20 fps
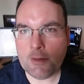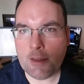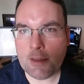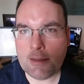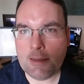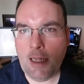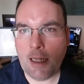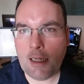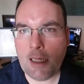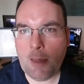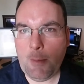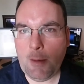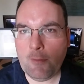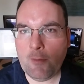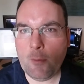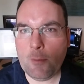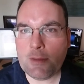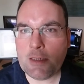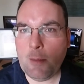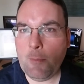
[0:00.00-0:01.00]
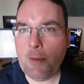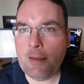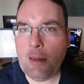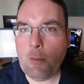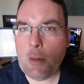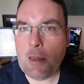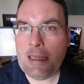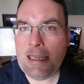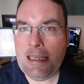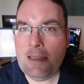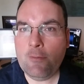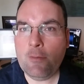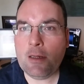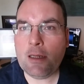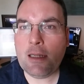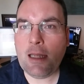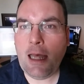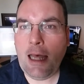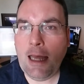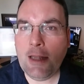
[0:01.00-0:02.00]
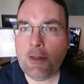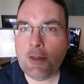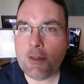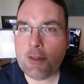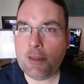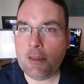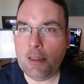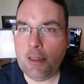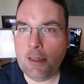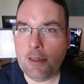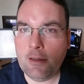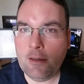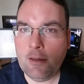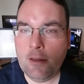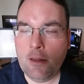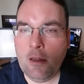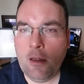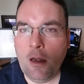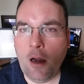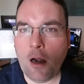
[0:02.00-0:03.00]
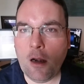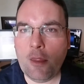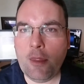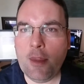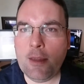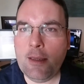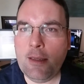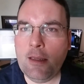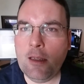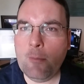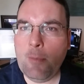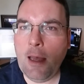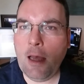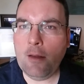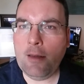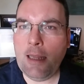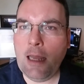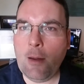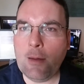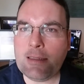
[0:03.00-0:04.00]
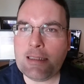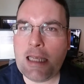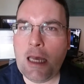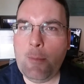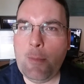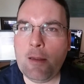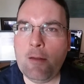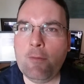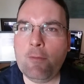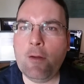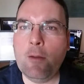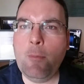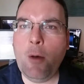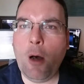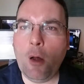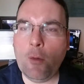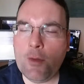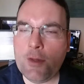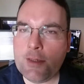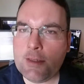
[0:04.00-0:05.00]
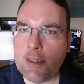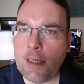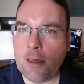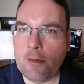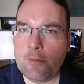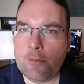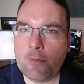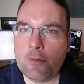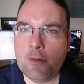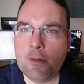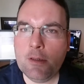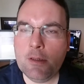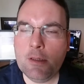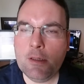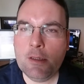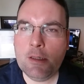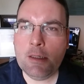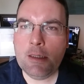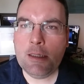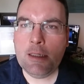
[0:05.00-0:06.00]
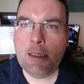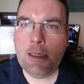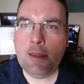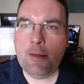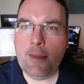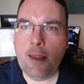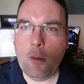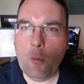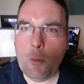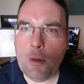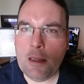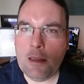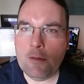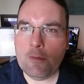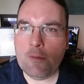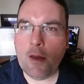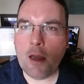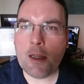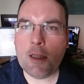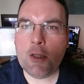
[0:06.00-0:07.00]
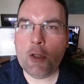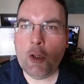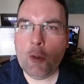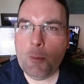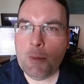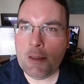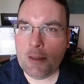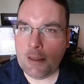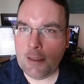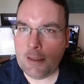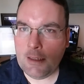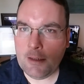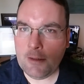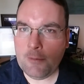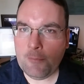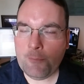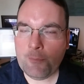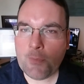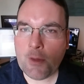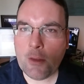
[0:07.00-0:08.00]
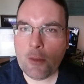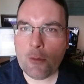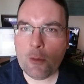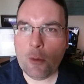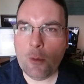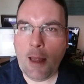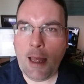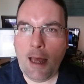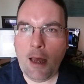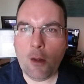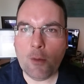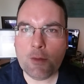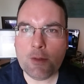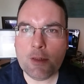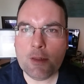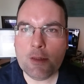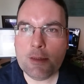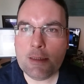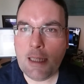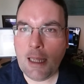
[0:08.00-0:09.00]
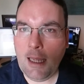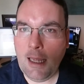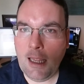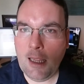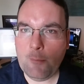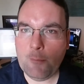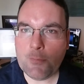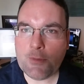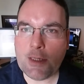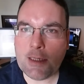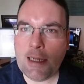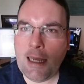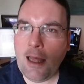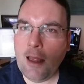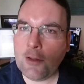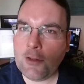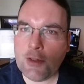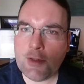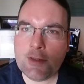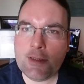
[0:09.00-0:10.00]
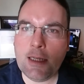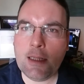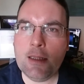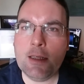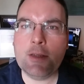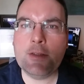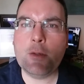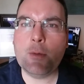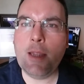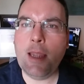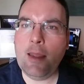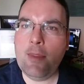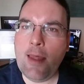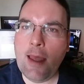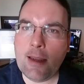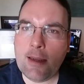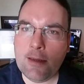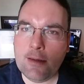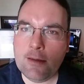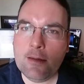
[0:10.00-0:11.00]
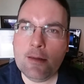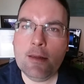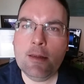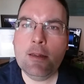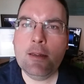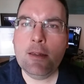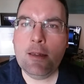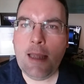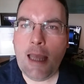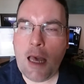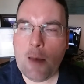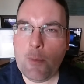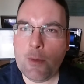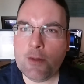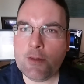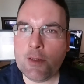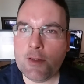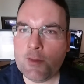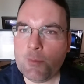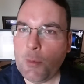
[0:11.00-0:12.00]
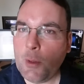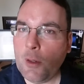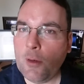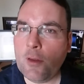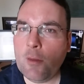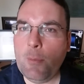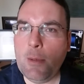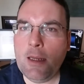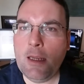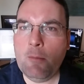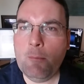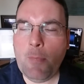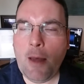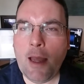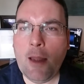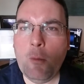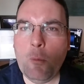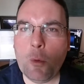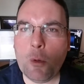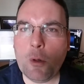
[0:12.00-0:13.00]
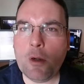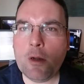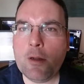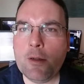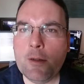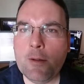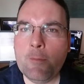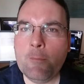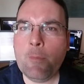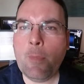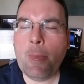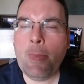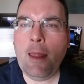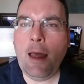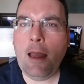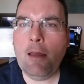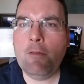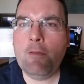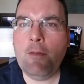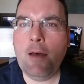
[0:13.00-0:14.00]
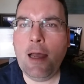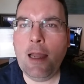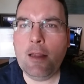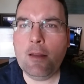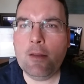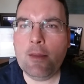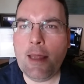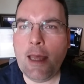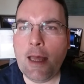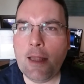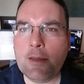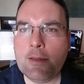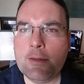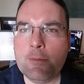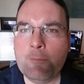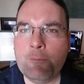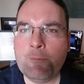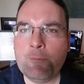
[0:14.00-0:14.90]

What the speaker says: It's not coming from something that we even consciously are thinking about now. It's coming from all the stuff that we've accumulated throughout time. Psychologists tell us, okay, that can happen since birth, but in my work, I find that